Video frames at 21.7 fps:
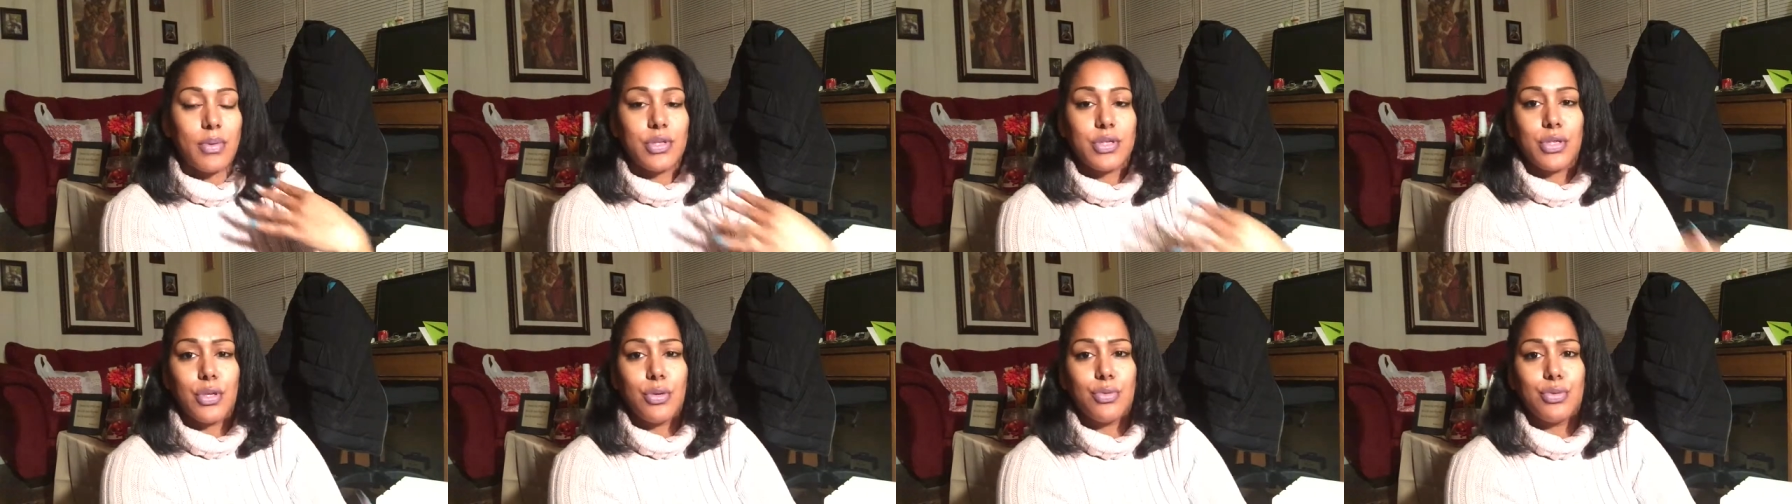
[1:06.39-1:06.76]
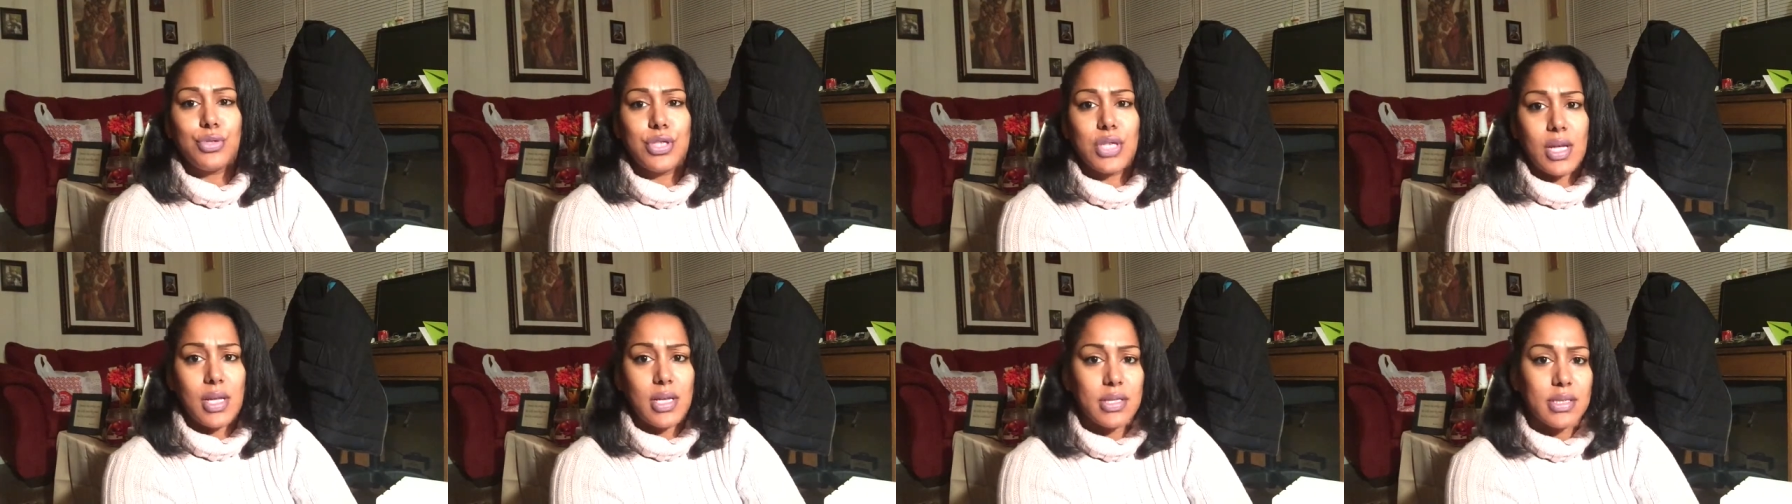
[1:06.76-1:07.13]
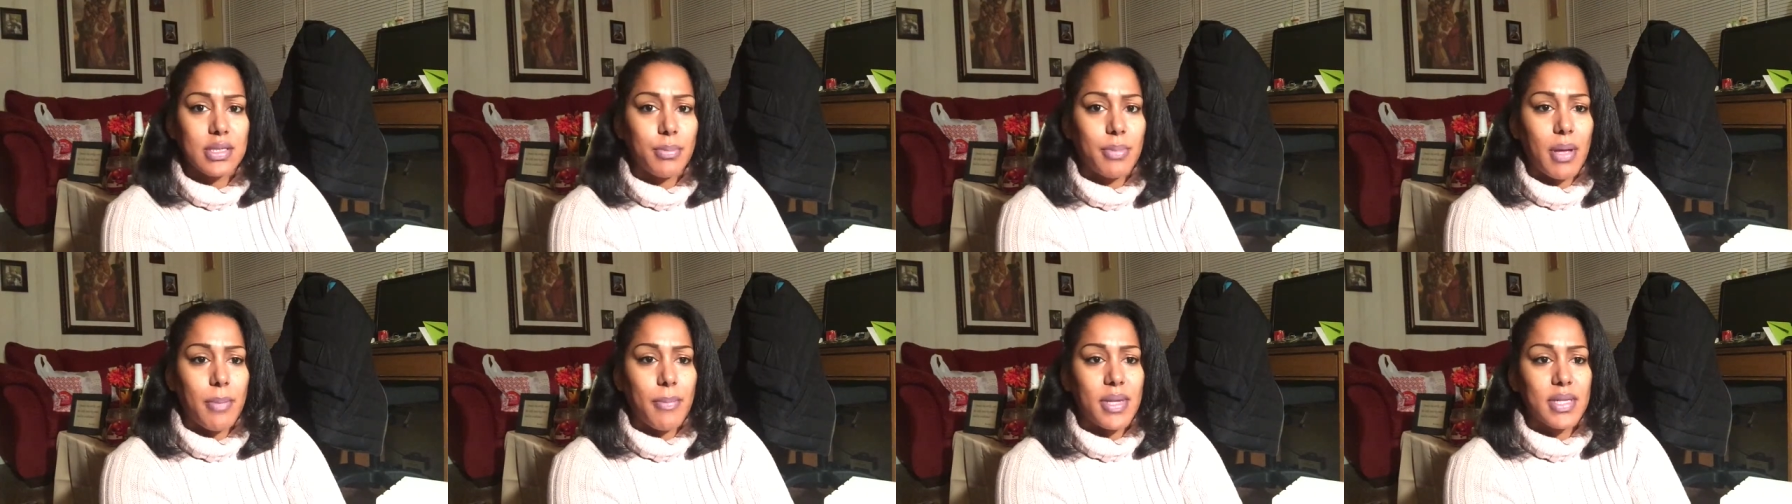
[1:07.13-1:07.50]
was so jealous
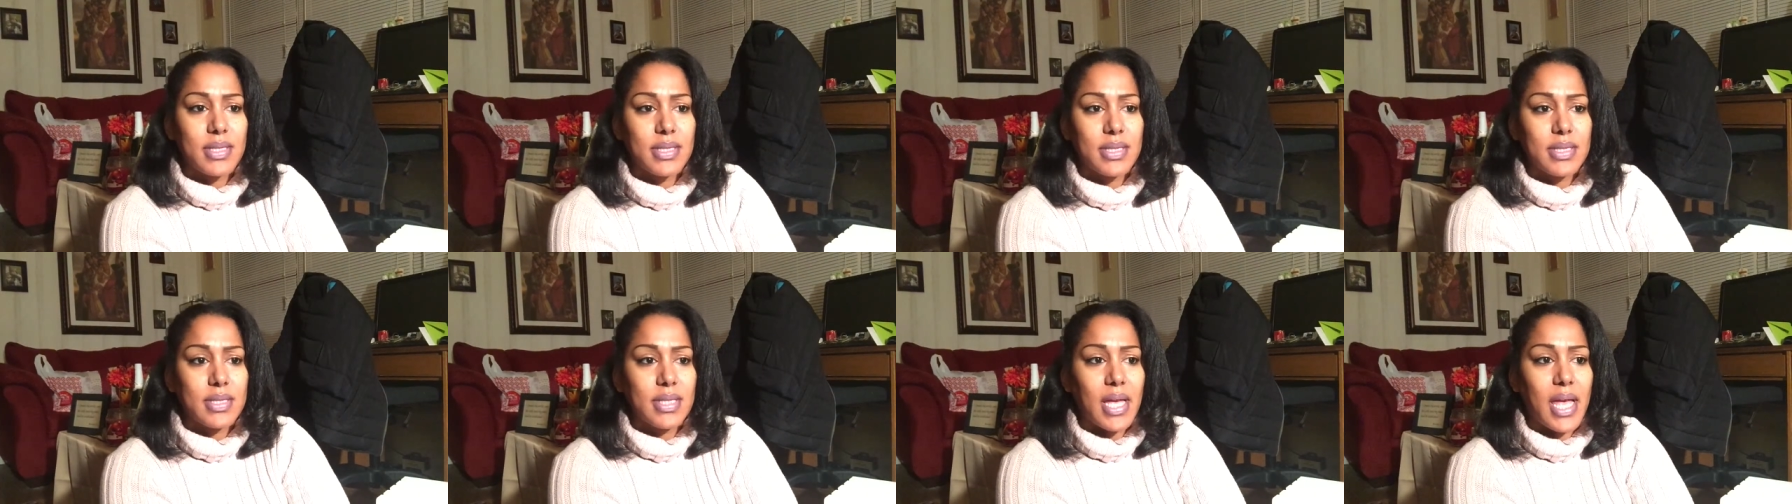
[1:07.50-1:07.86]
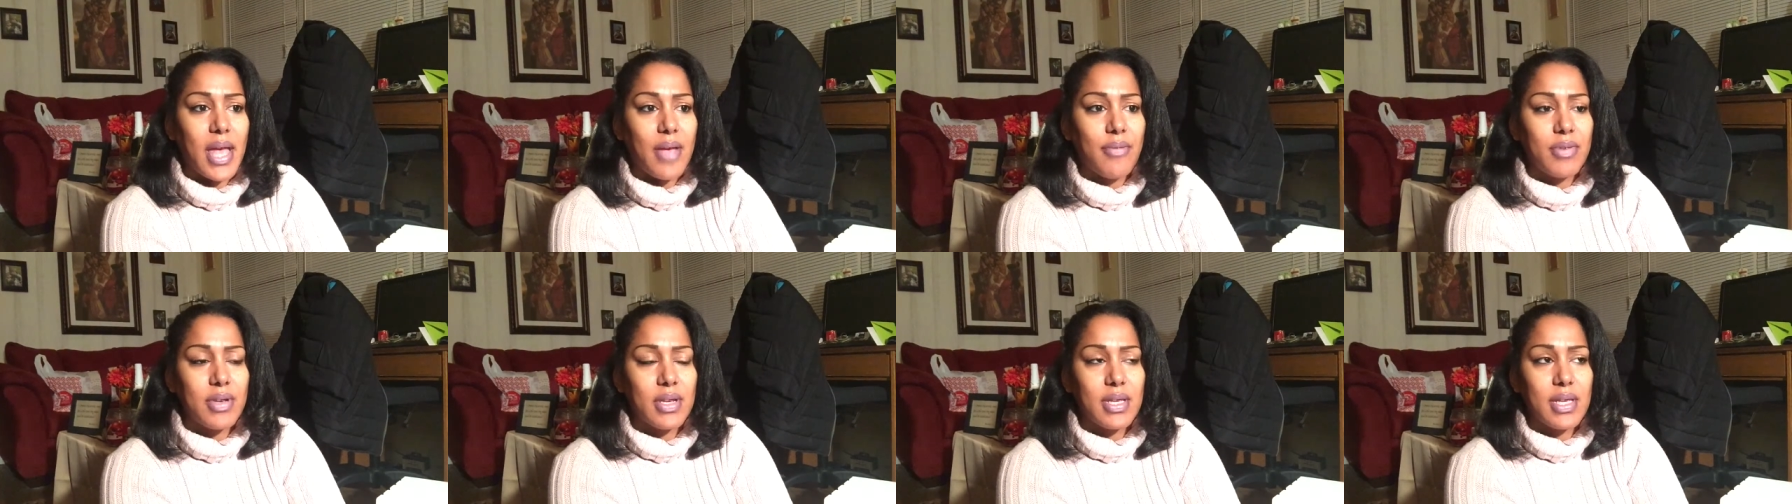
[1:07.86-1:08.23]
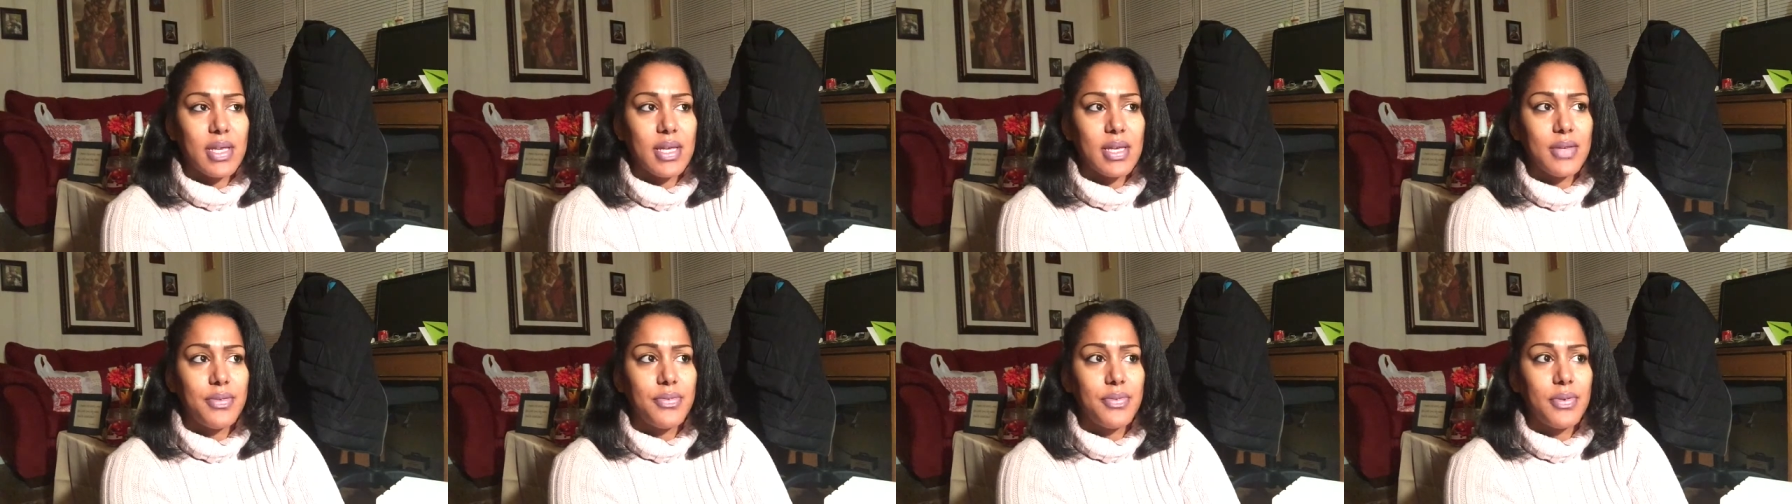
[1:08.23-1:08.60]
about my sister having a
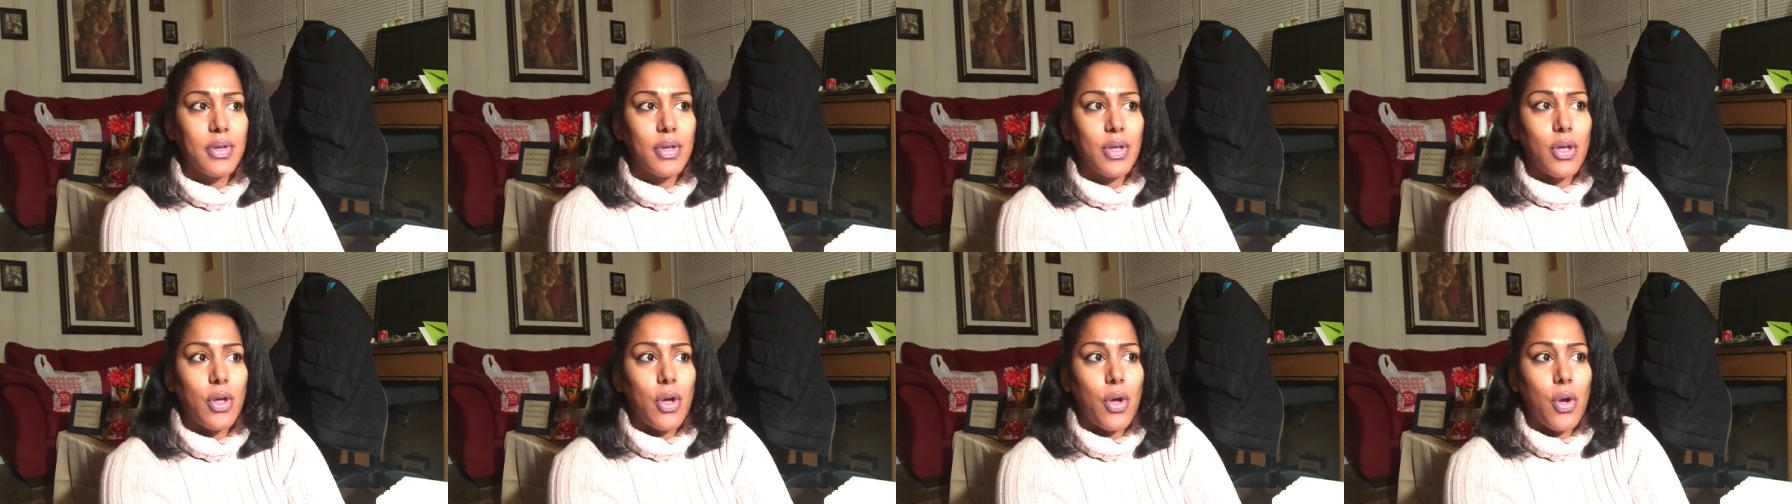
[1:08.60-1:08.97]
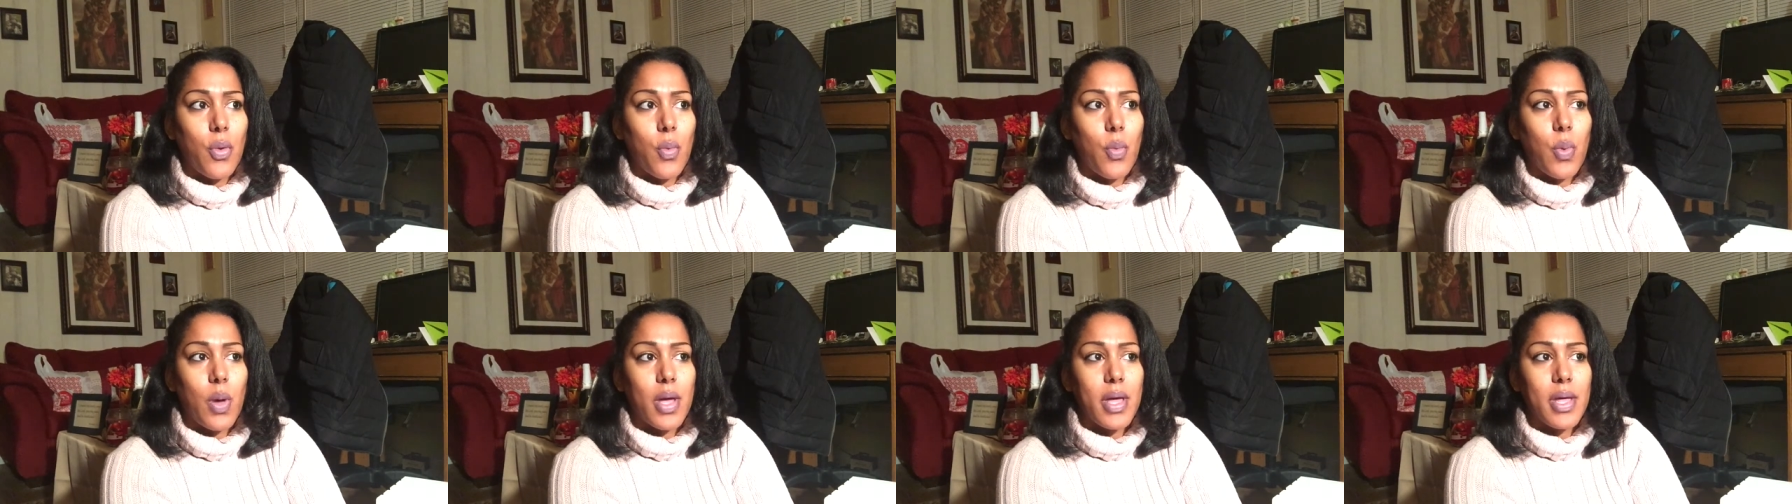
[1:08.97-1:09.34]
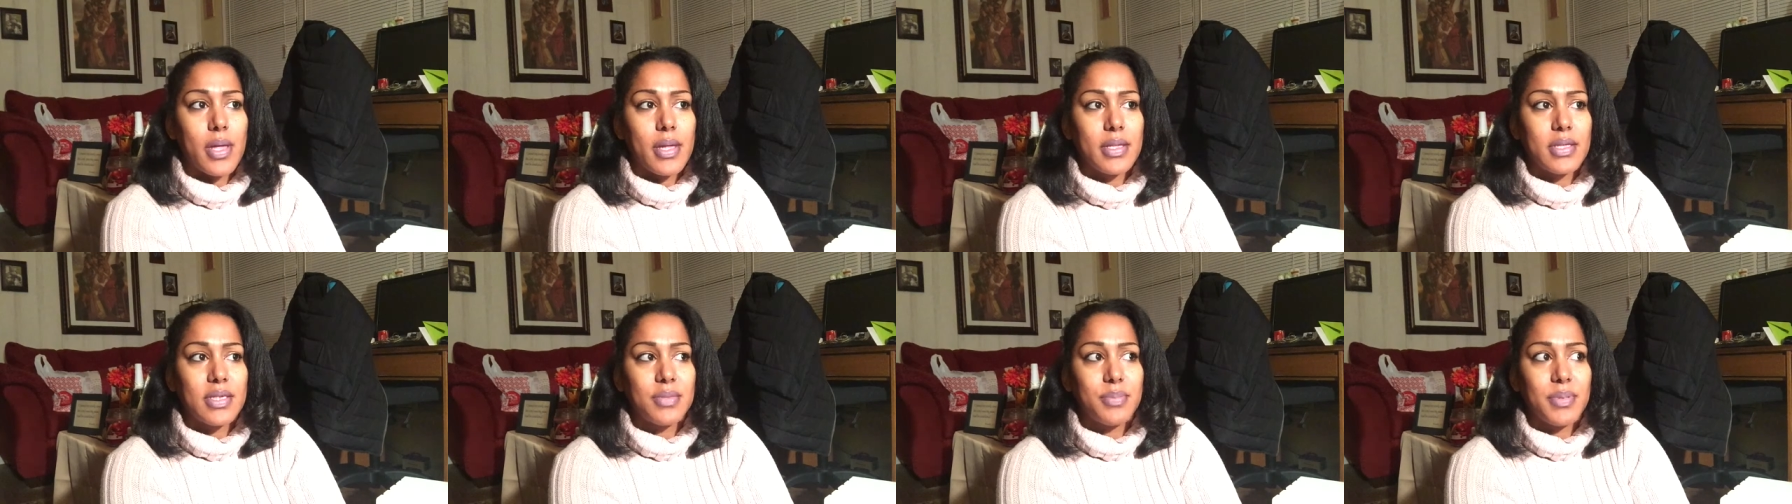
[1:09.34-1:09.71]
gift
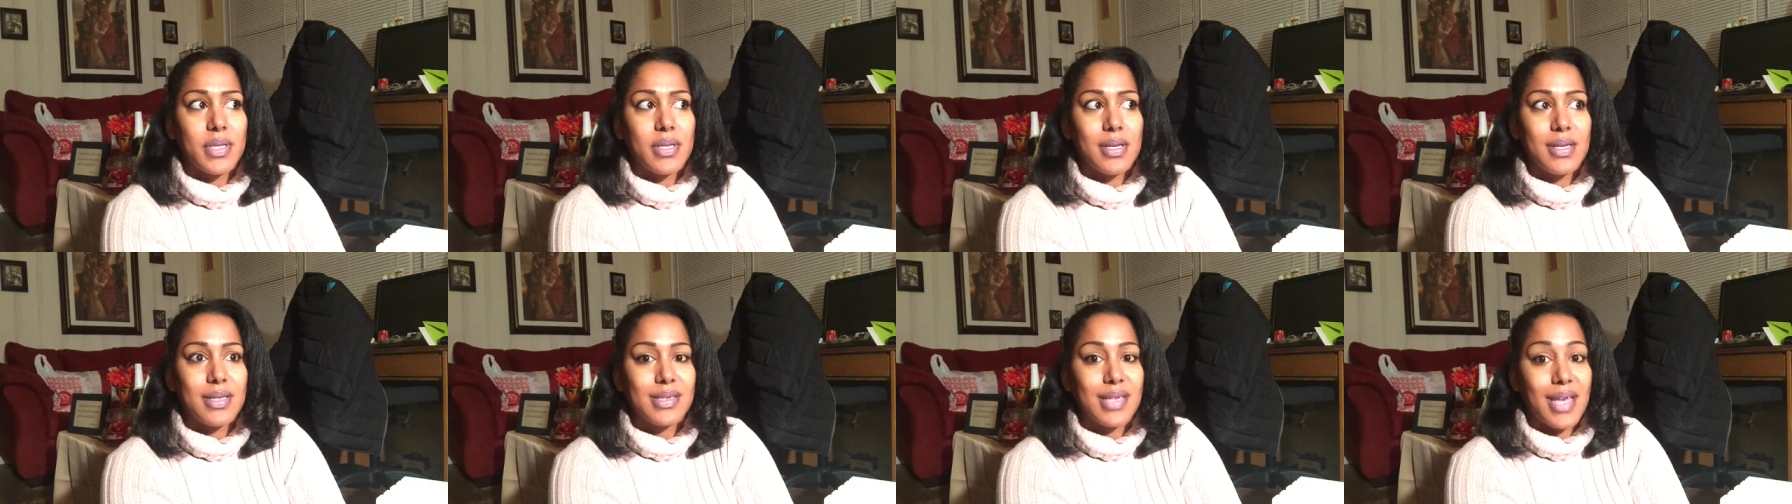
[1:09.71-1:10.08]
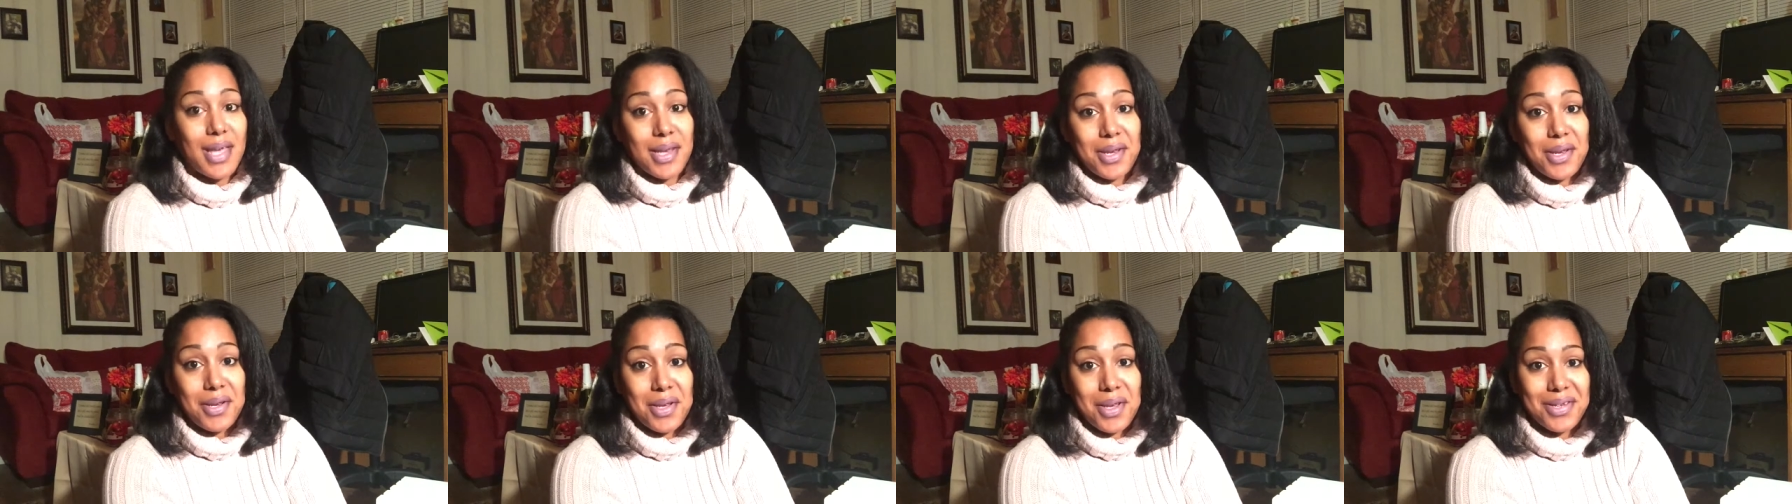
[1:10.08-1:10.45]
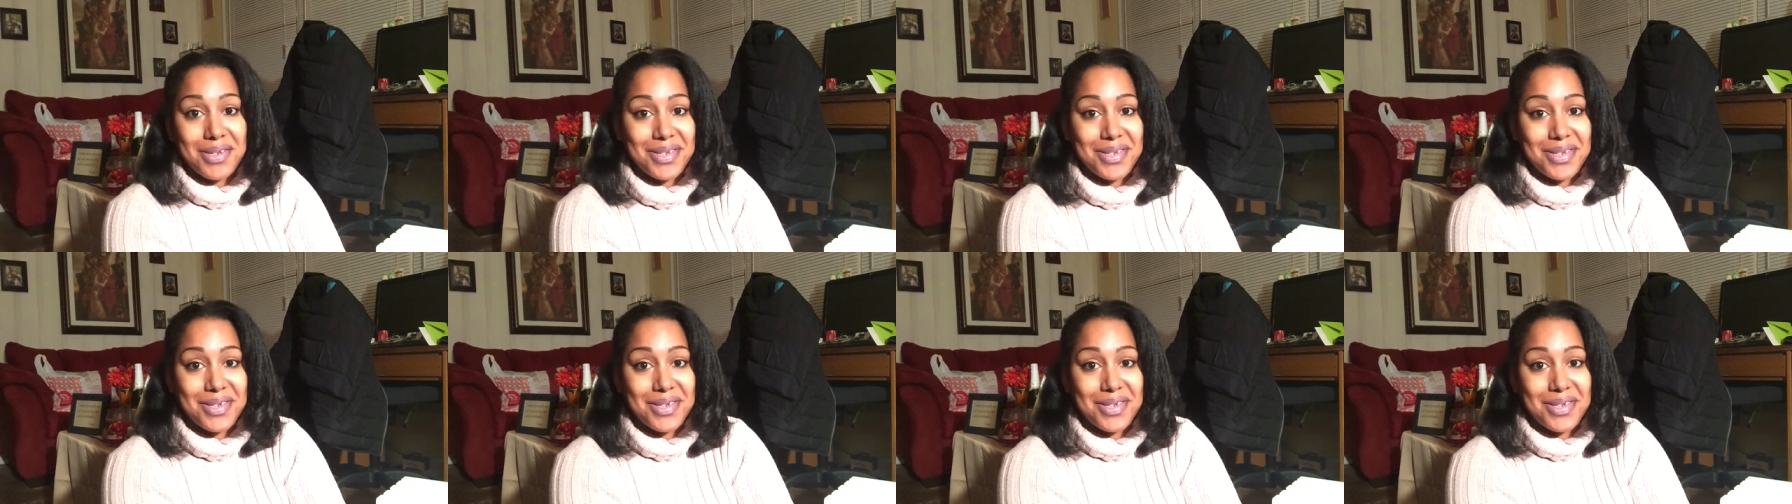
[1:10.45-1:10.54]
was because I didn't